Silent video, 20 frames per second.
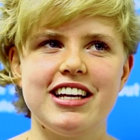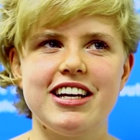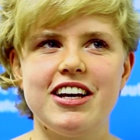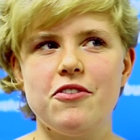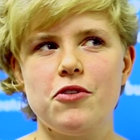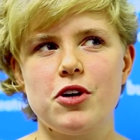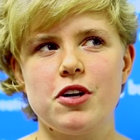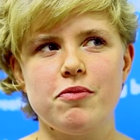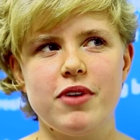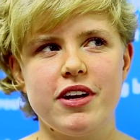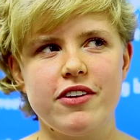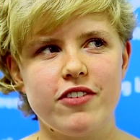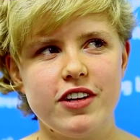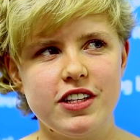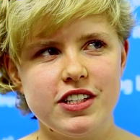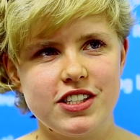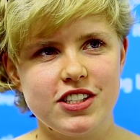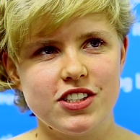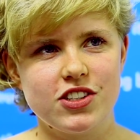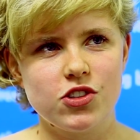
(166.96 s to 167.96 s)
one of my
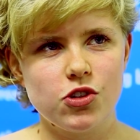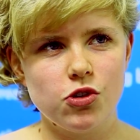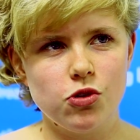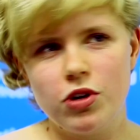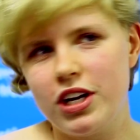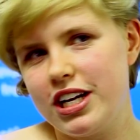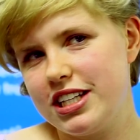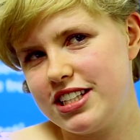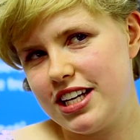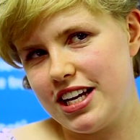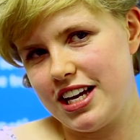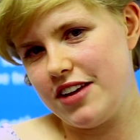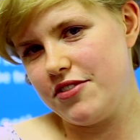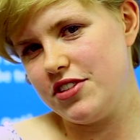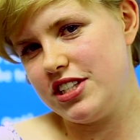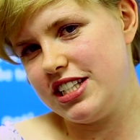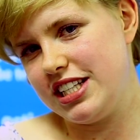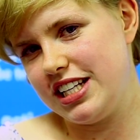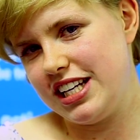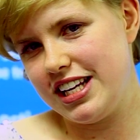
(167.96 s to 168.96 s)
friends at school had to
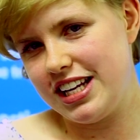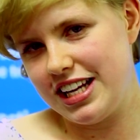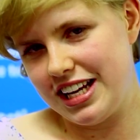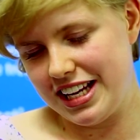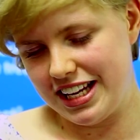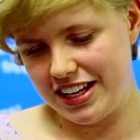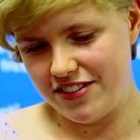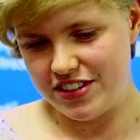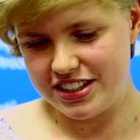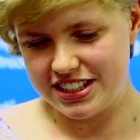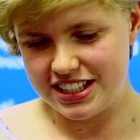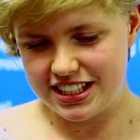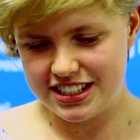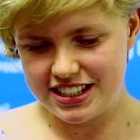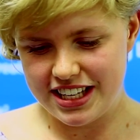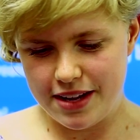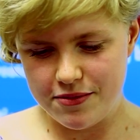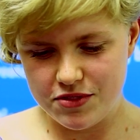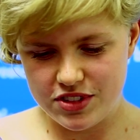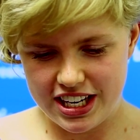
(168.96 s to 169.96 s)
have his
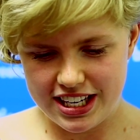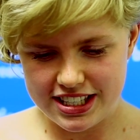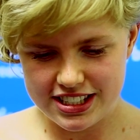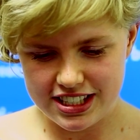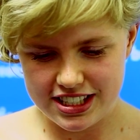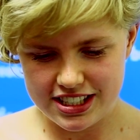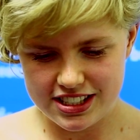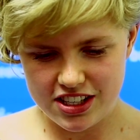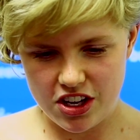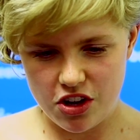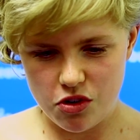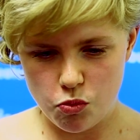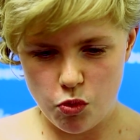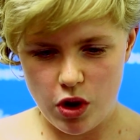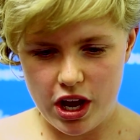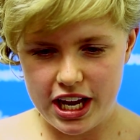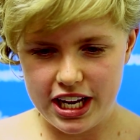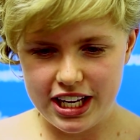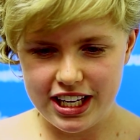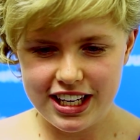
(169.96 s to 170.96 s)
exam desk in a certain
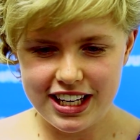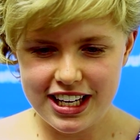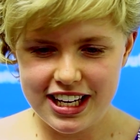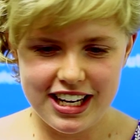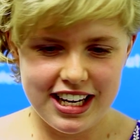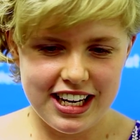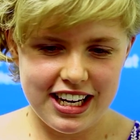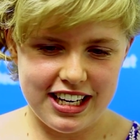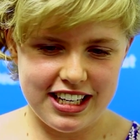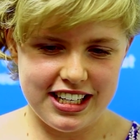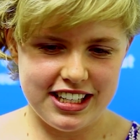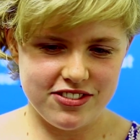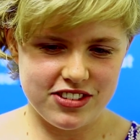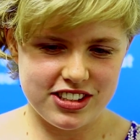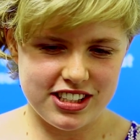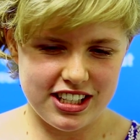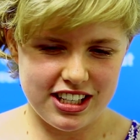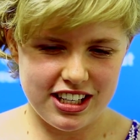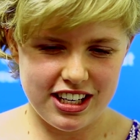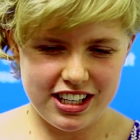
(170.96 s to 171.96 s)
way, and it
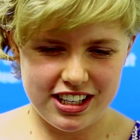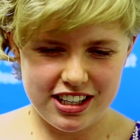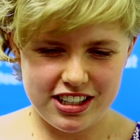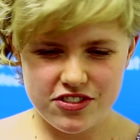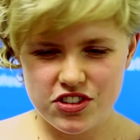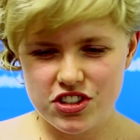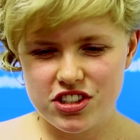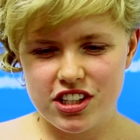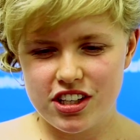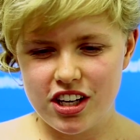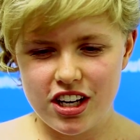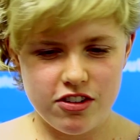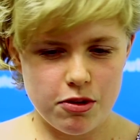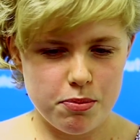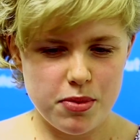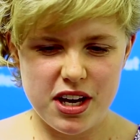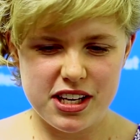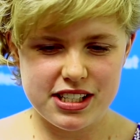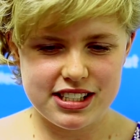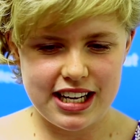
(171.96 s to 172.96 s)
was a kind of a
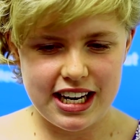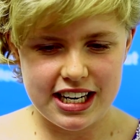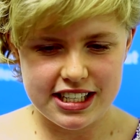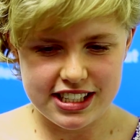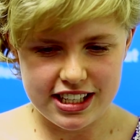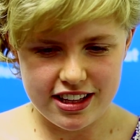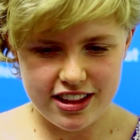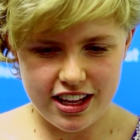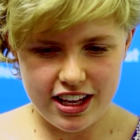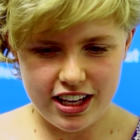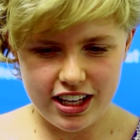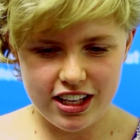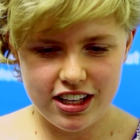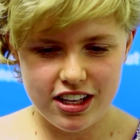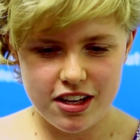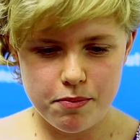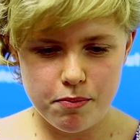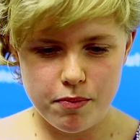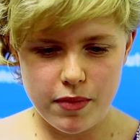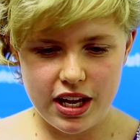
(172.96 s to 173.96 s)
personality thing.
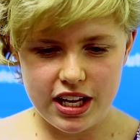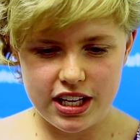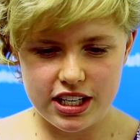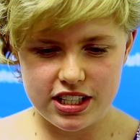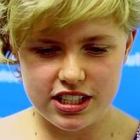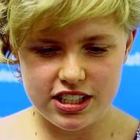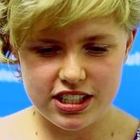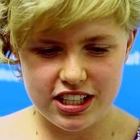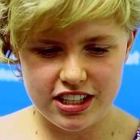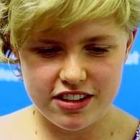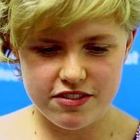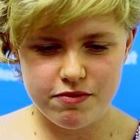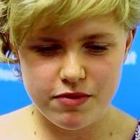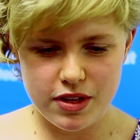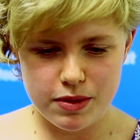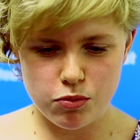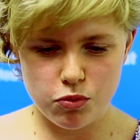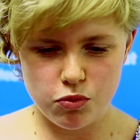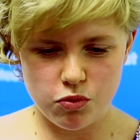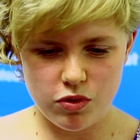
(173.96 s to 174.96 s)
And
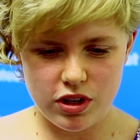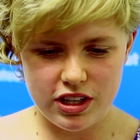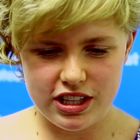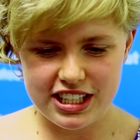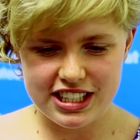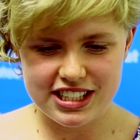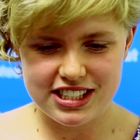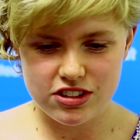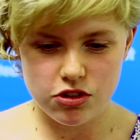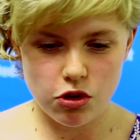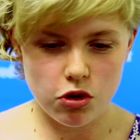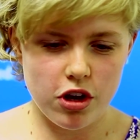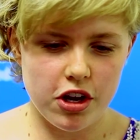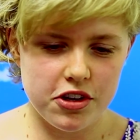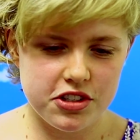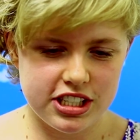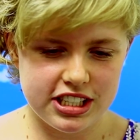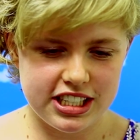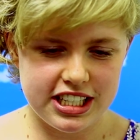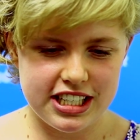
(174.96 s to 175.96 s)
it's not,
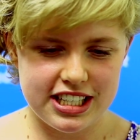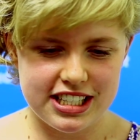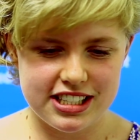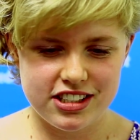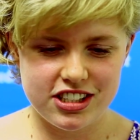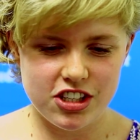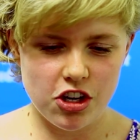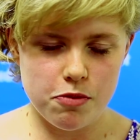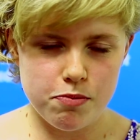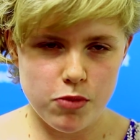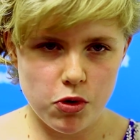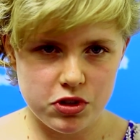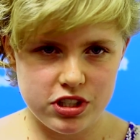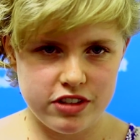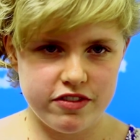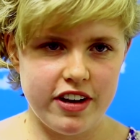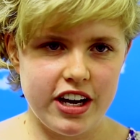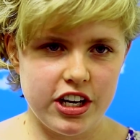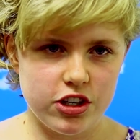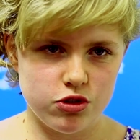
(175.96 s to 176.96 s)
OCD is so
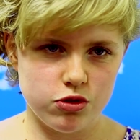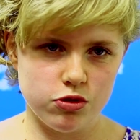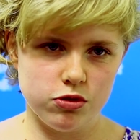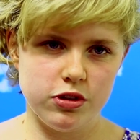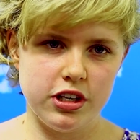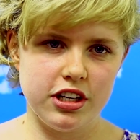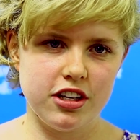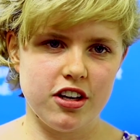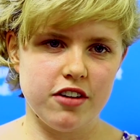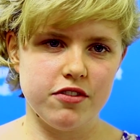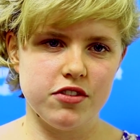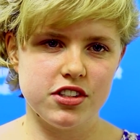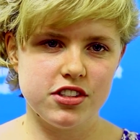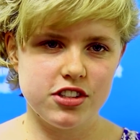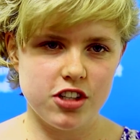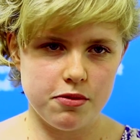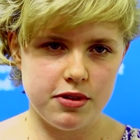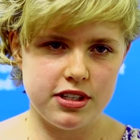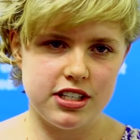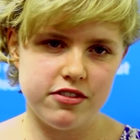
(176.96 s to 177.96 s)
multifactorial, it covers
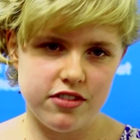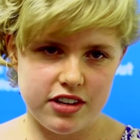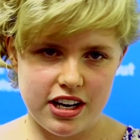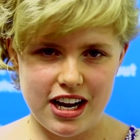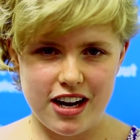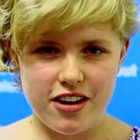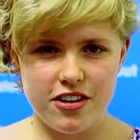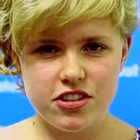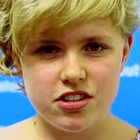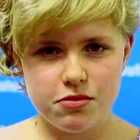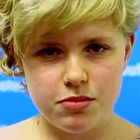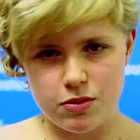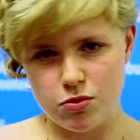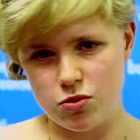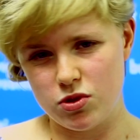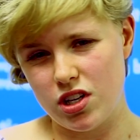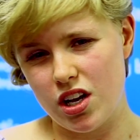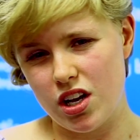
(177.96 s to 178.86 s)
so many different areas of people's